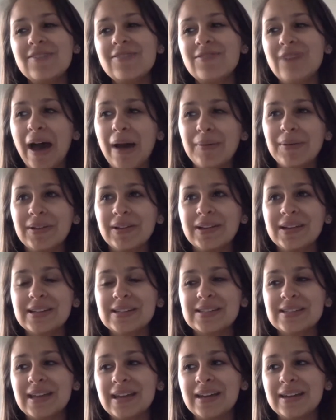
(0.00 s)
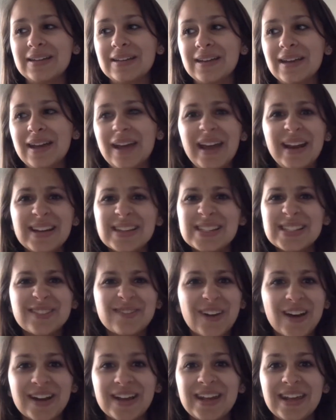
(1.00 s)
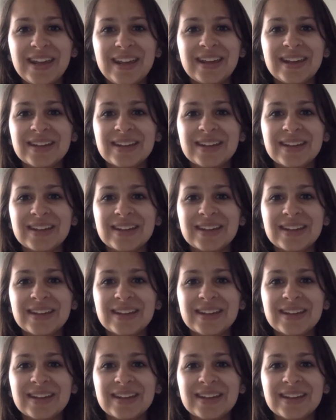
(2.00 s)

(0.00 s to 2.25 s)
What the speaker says: fabulous, and it's funny,